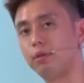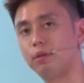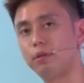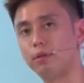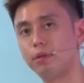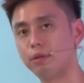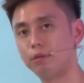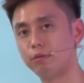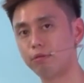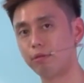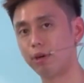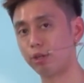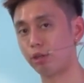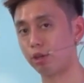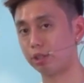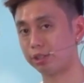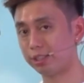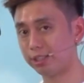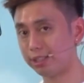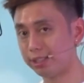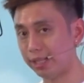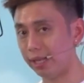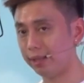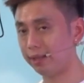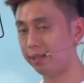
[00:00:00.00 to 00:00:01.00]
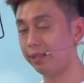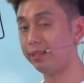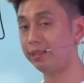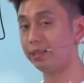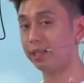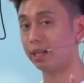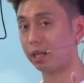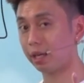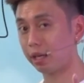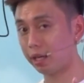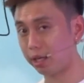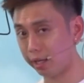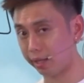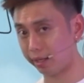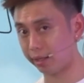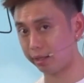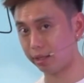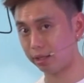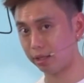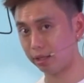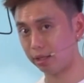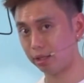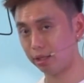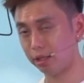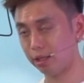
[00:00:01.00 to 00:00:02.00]
Right? You're selling the click,
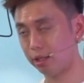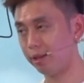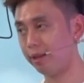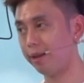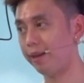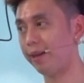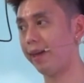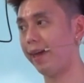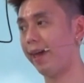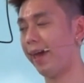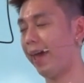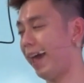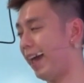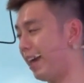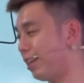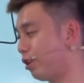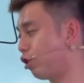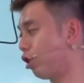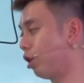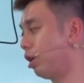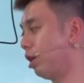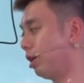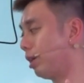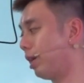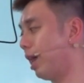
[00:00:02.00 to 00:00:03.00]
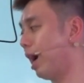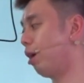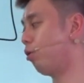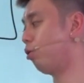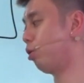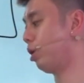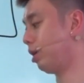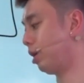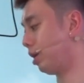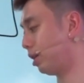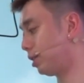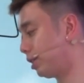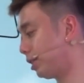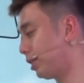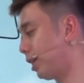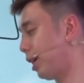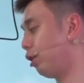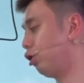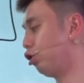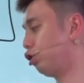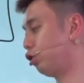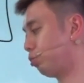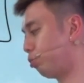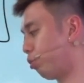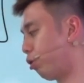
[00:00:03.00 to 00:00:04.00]
and you're allowing the
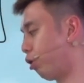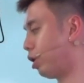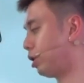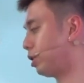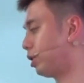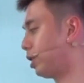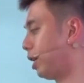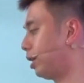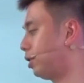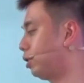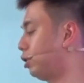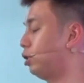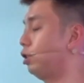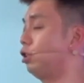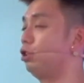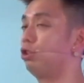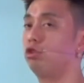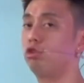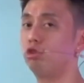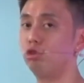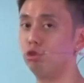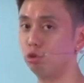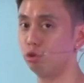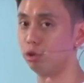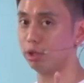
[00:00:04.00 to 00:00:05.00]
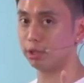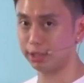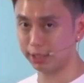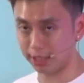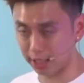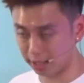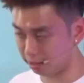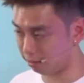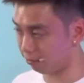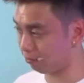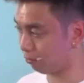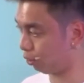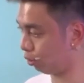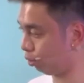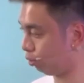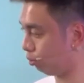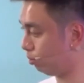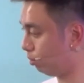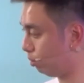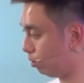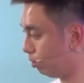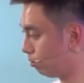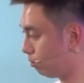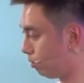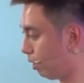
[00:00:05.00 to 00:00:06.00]
sales process to do the selling for you.
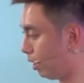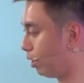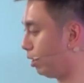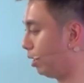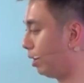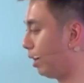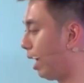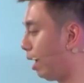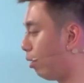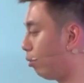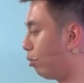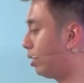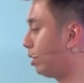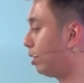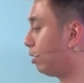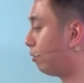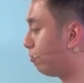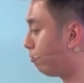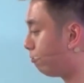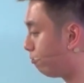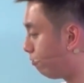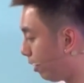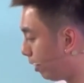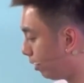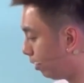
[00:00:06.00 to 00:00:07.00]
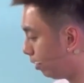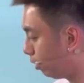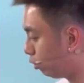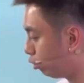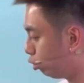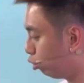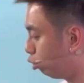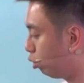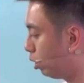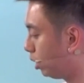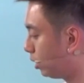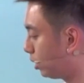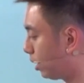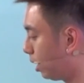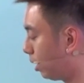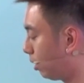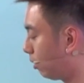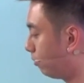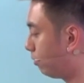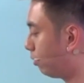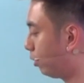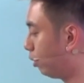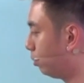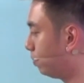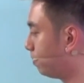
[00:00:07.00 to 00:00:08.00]
Right? You're allowing the funnel to do the selling
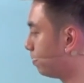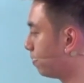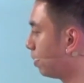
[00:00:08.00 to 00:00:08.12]
for you.